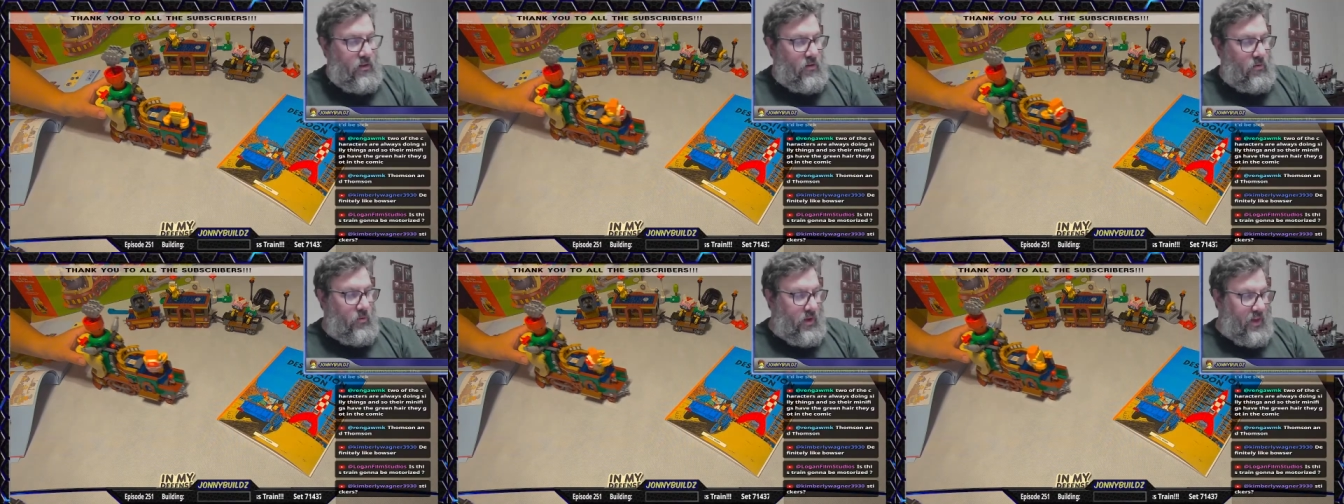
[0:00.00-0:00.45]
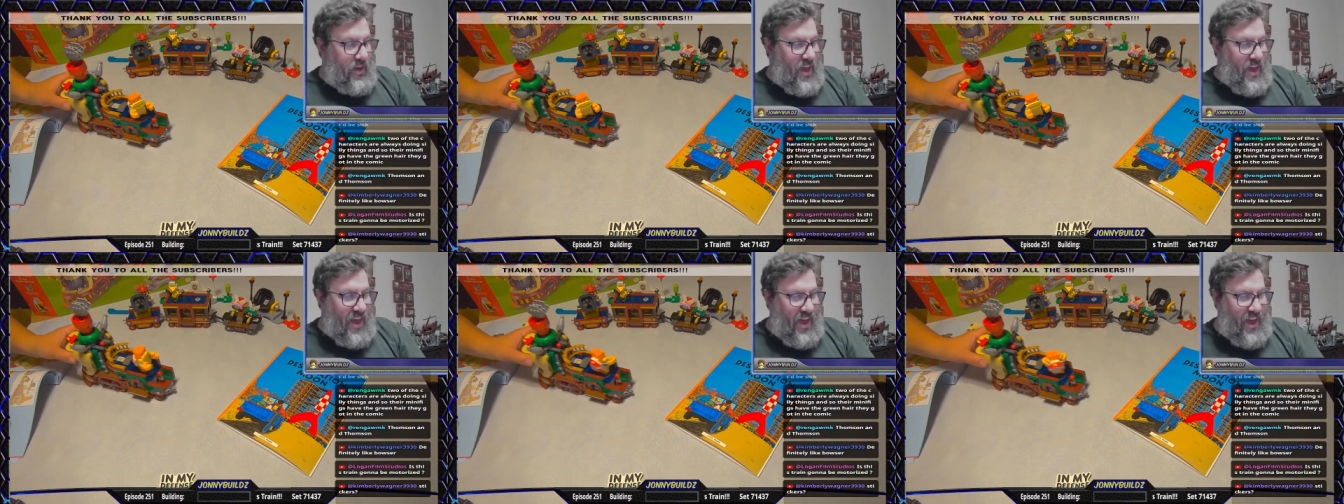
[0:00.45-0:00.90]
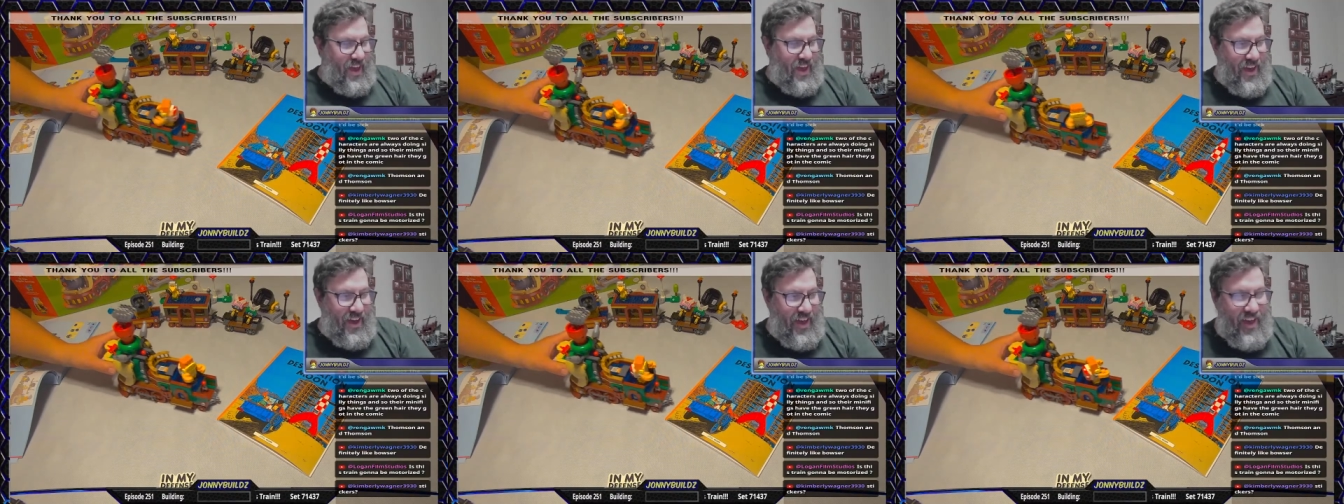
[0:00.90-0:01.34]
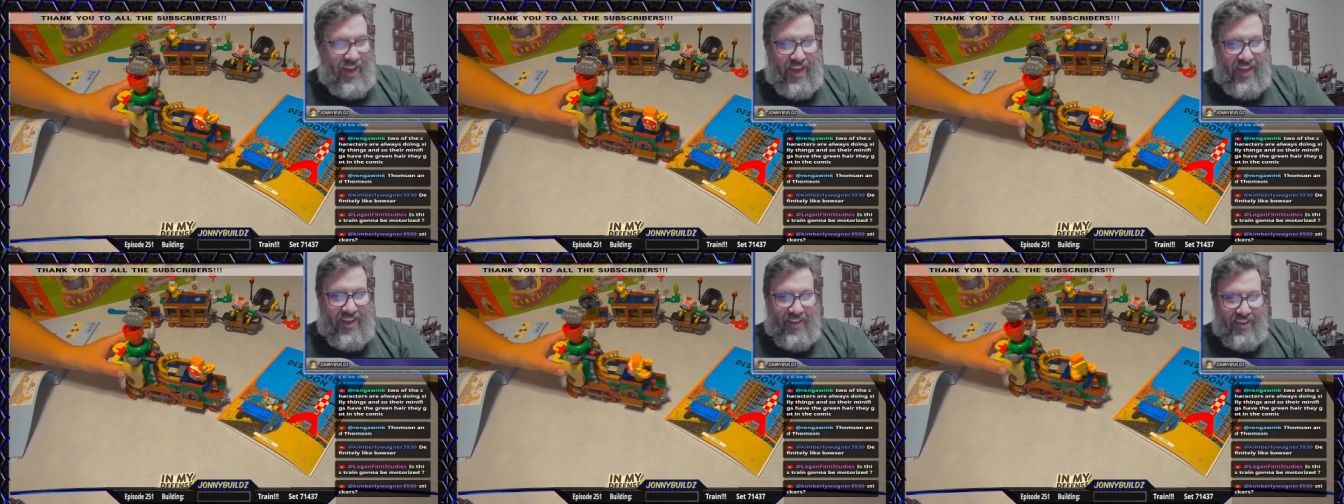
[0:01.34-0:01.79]
Whee!
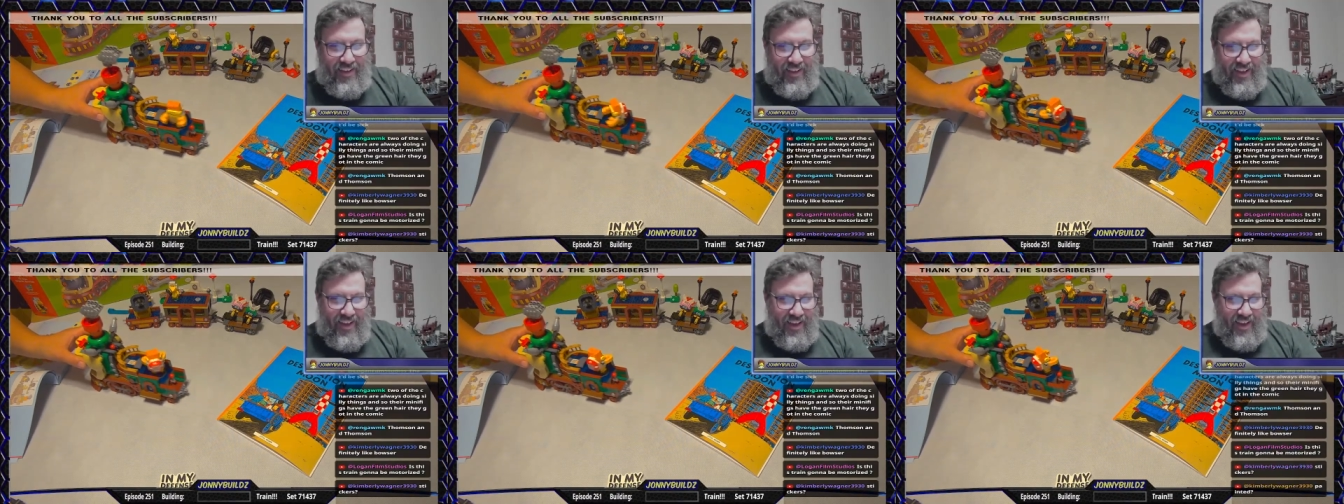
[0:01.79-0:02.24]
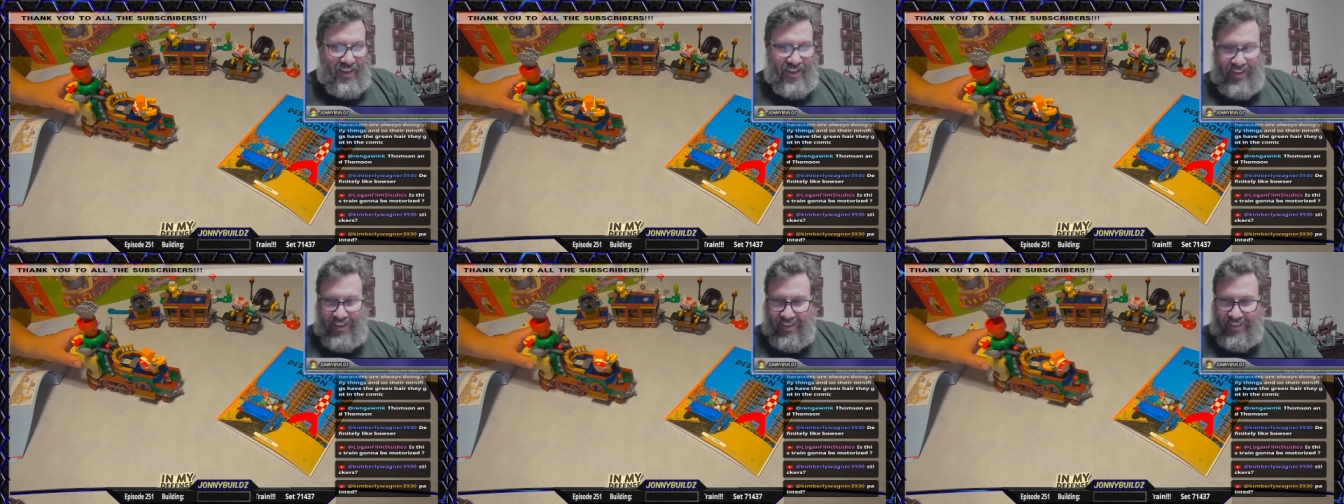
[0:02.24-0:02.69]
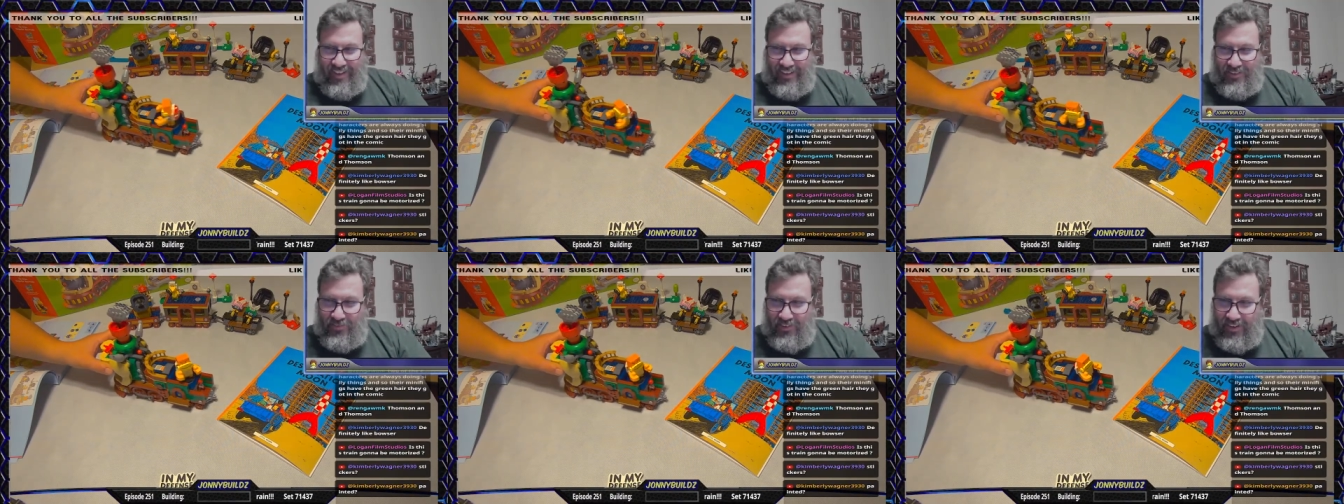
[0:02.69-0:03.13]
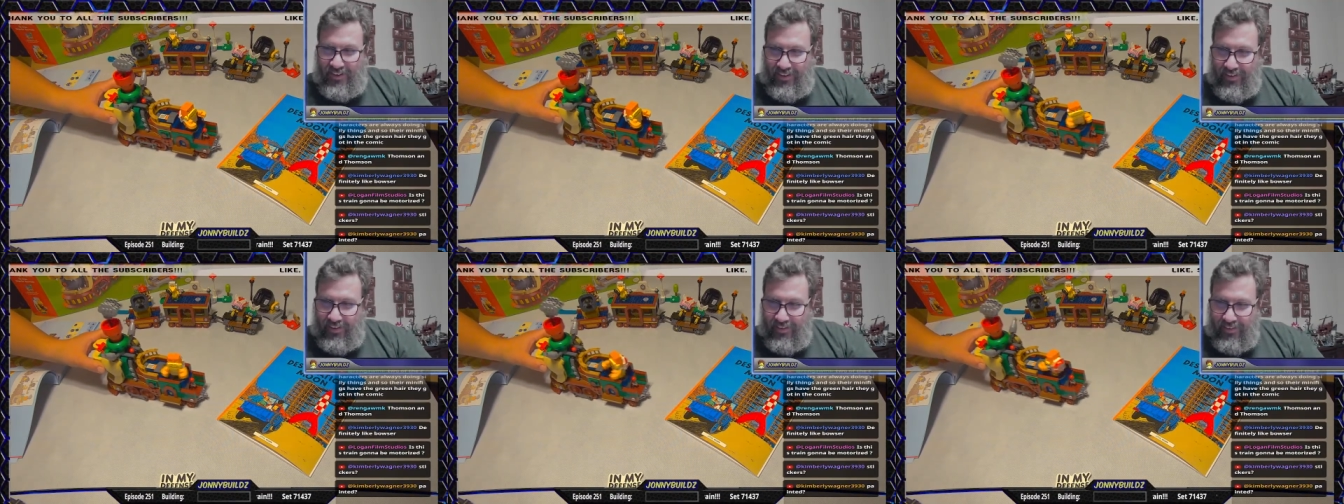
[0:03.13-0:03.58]
That's funny.
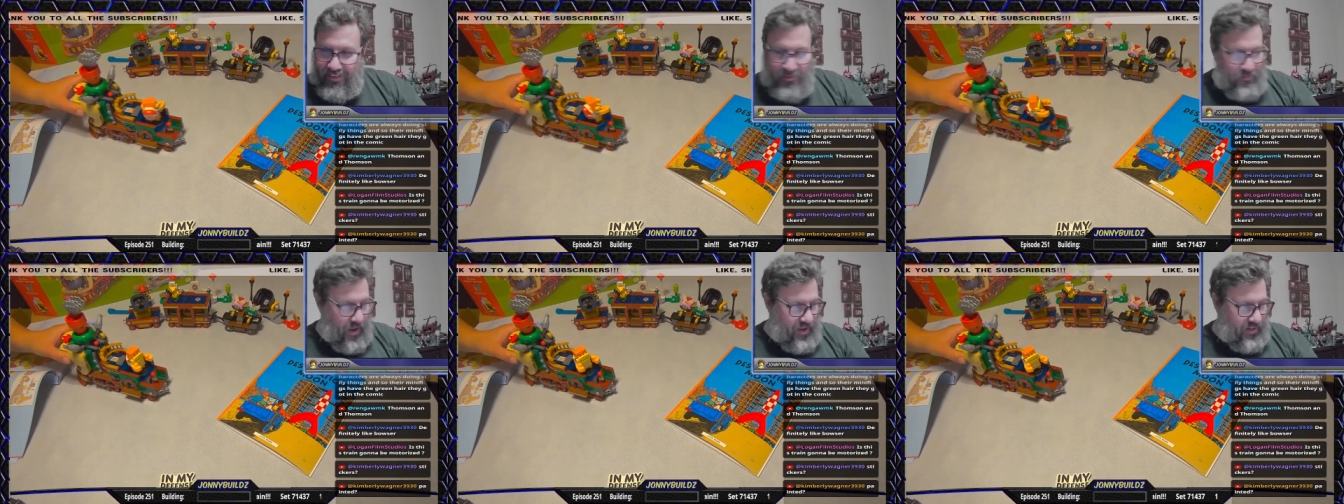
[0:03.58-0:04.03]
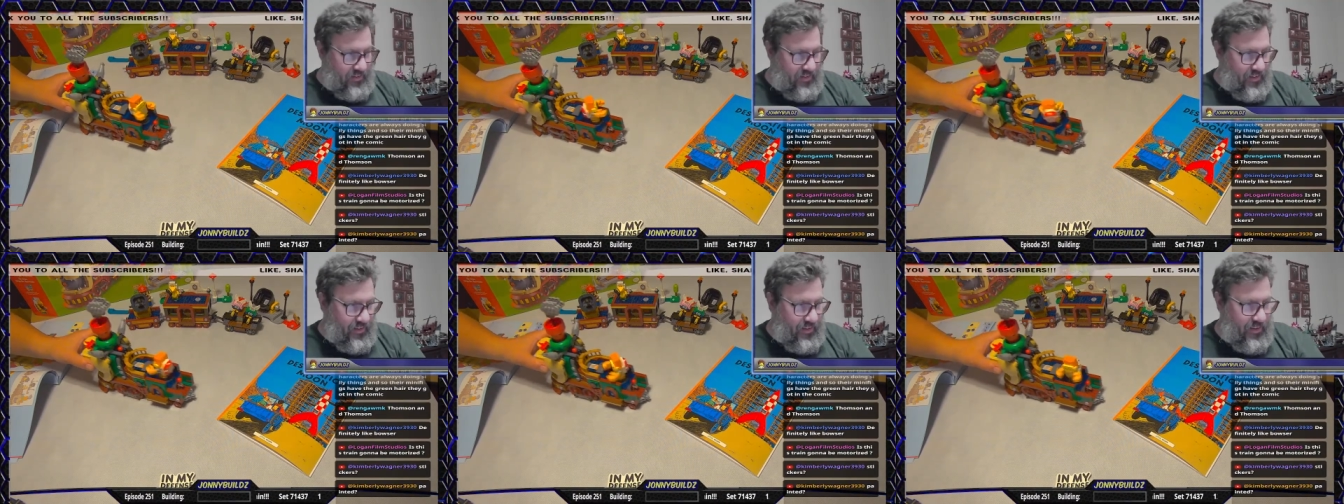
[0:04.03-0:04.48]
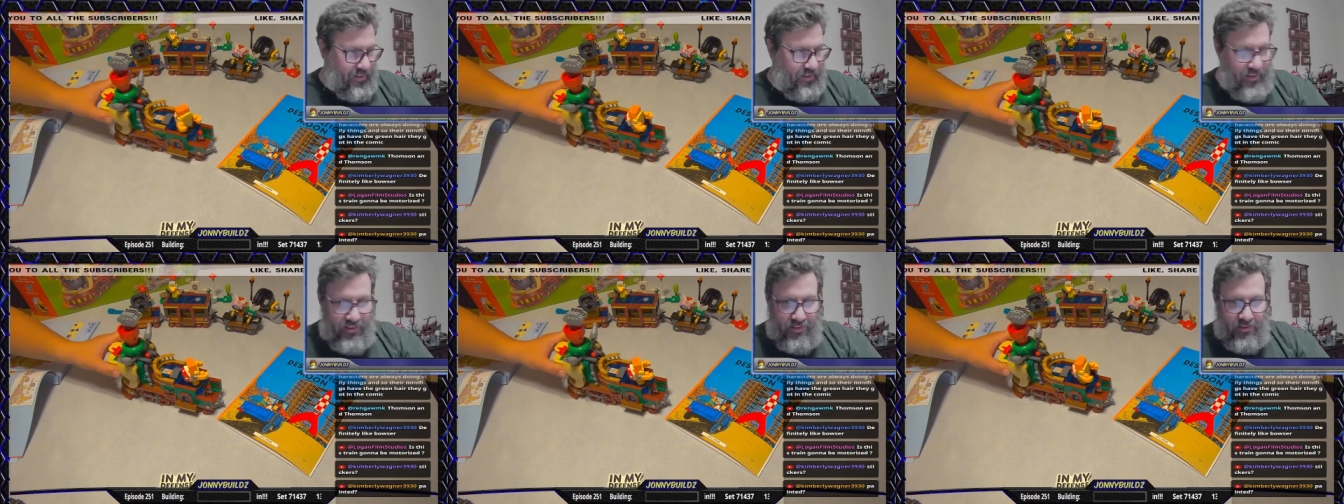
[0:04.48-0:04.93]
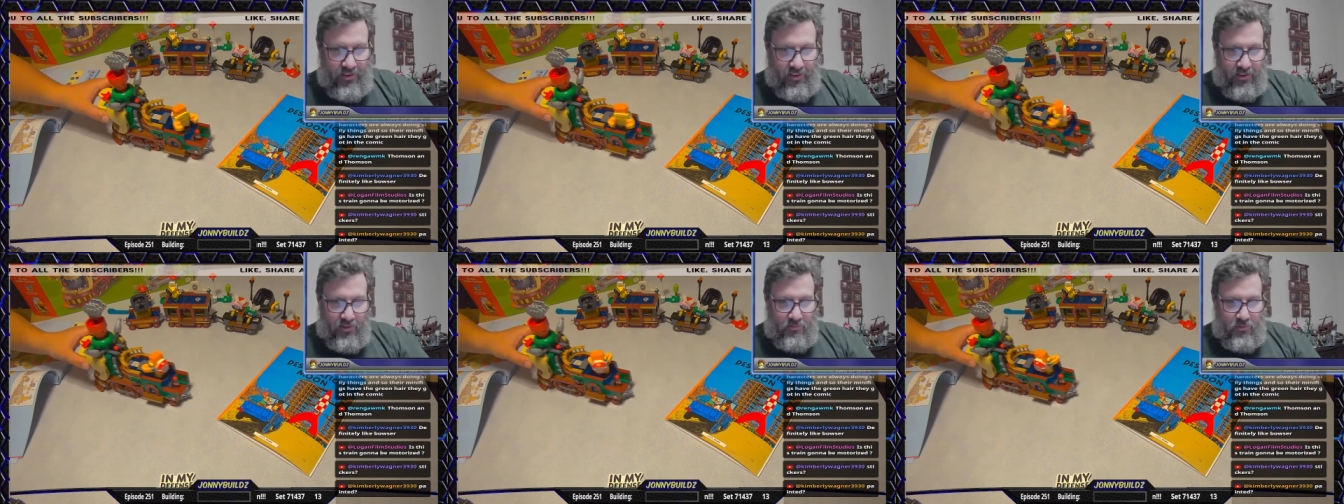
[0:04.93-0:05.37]
Painted?
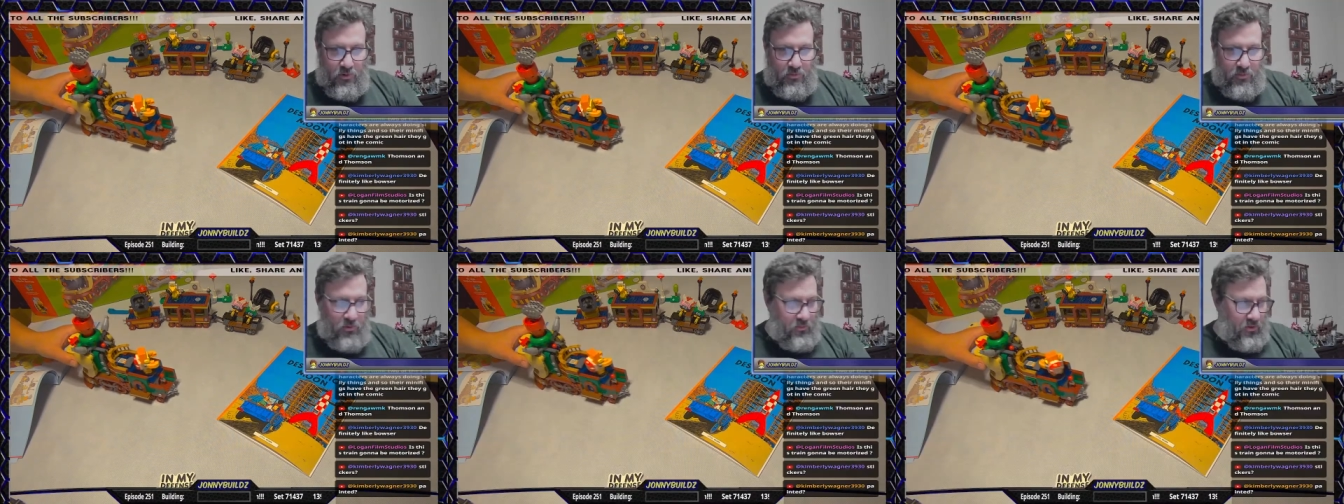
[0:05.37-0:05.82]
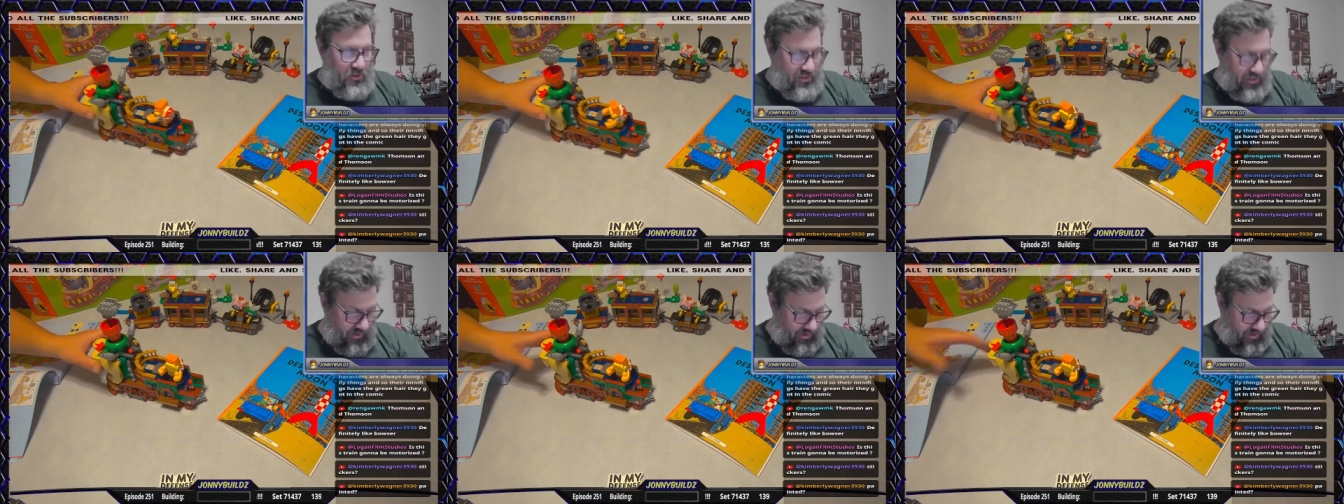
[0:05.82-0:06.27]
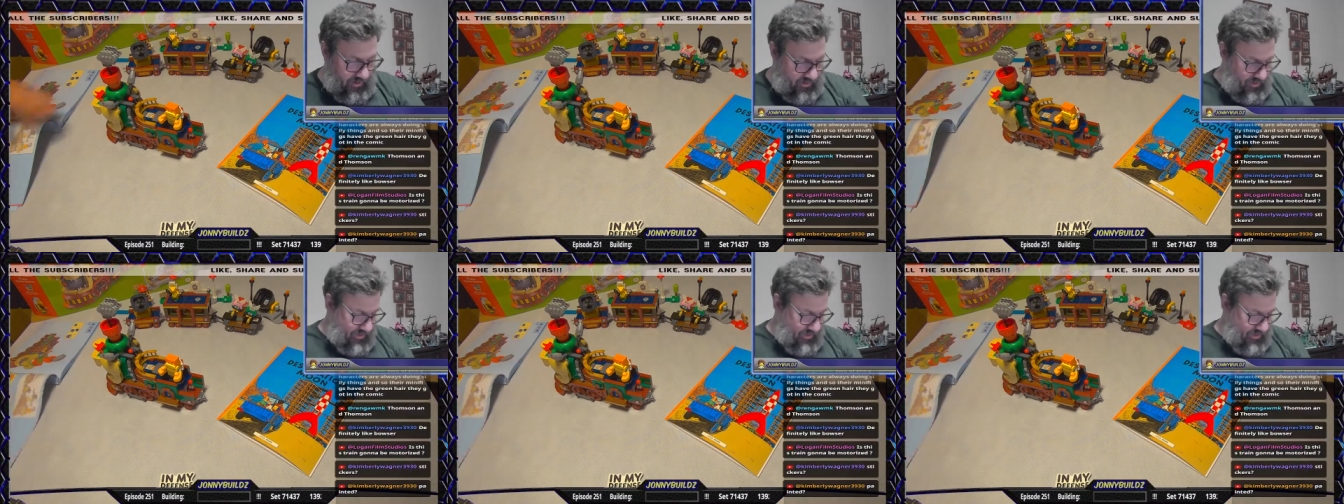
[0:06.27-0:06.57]
Boom Boom looks hilarious.